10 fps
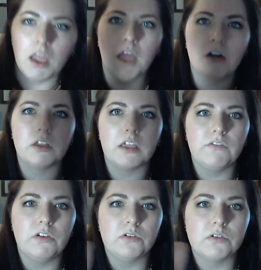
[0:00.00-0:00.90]
and it'll give
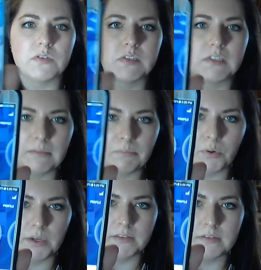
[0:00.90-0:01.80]
you your sleep
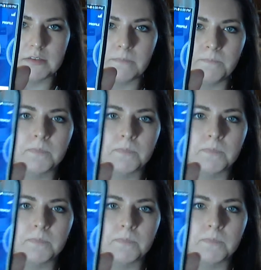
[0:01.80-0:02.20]
points.